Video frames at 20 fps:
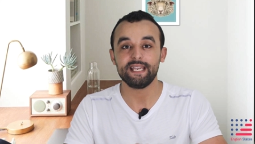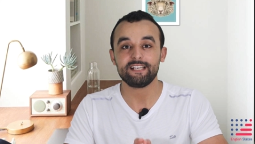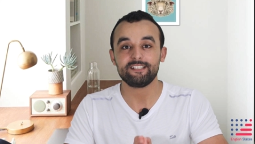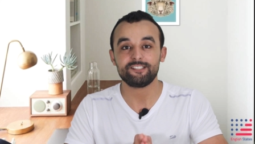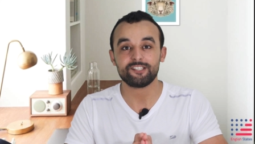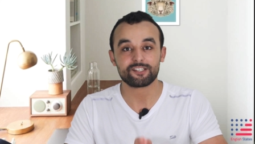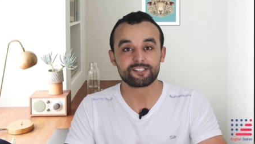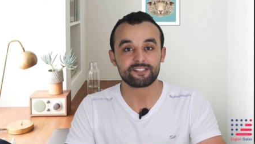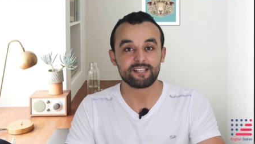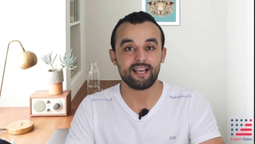
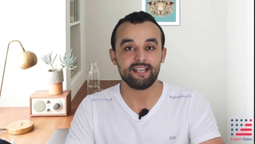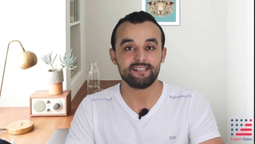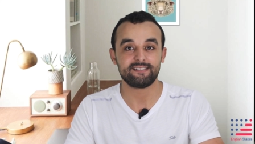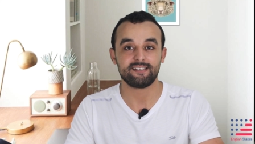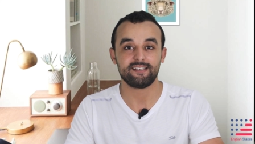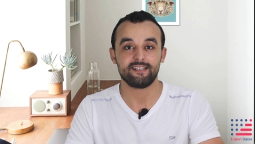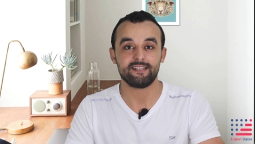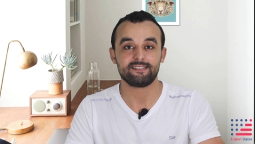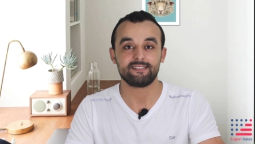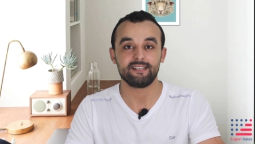
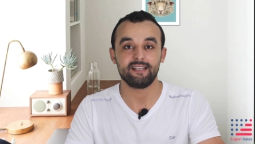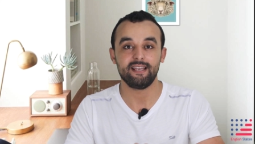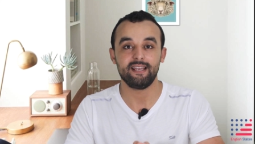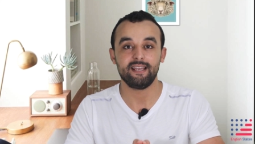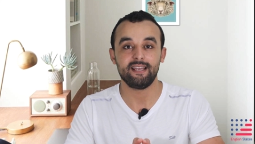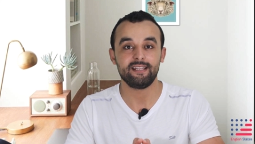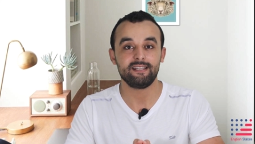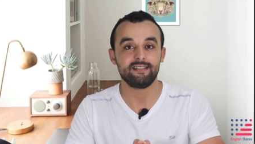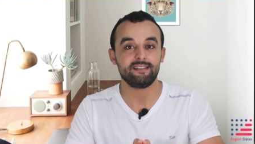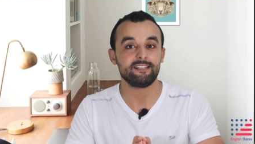exercises
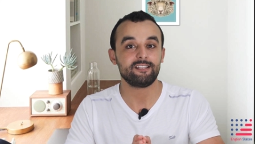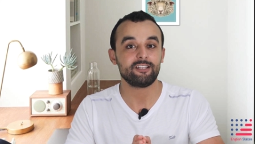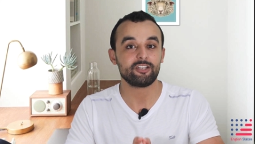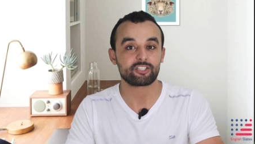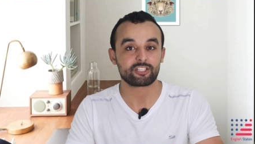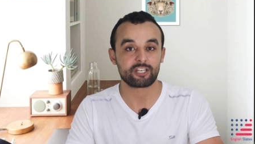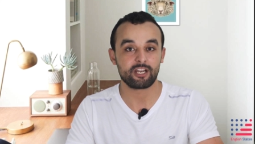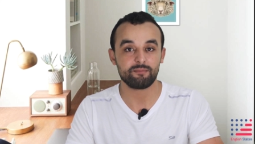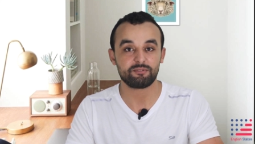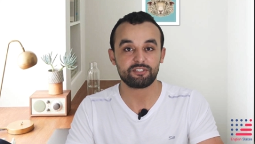in the
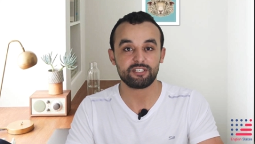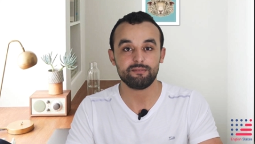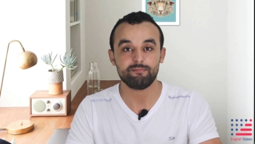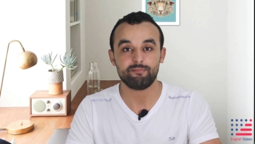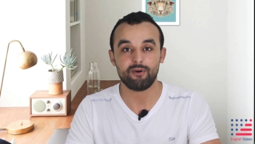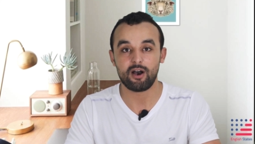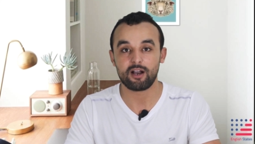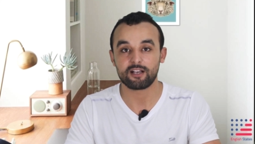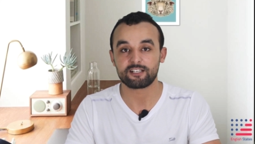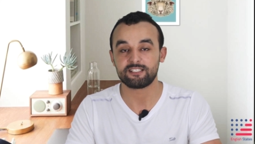
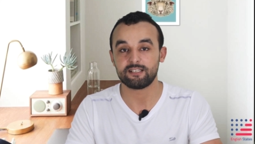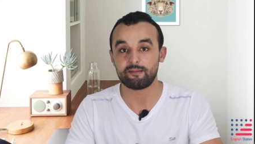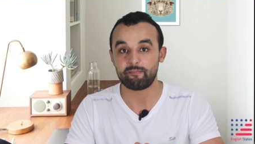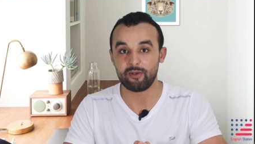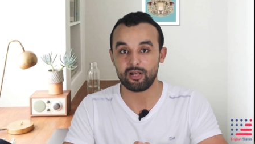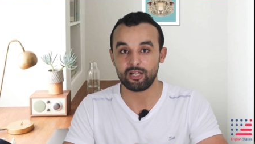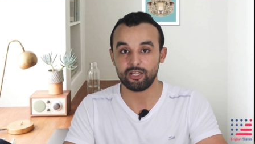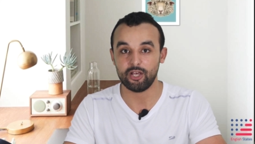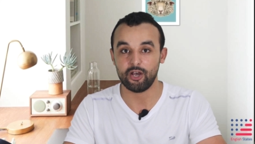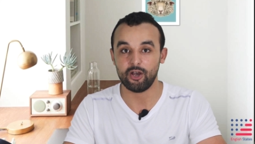description box
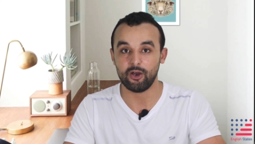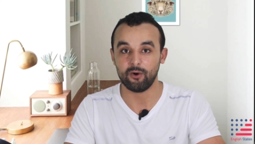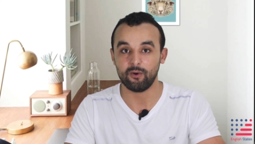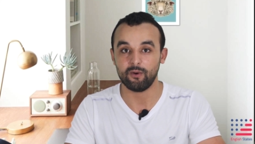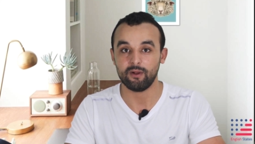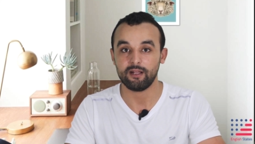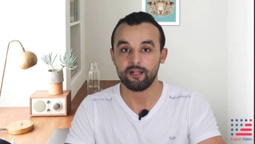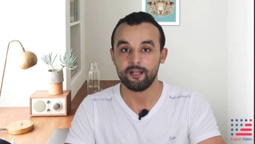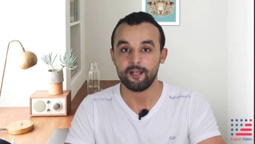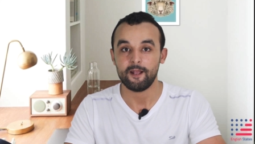
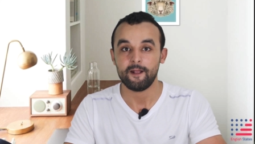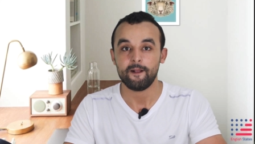below.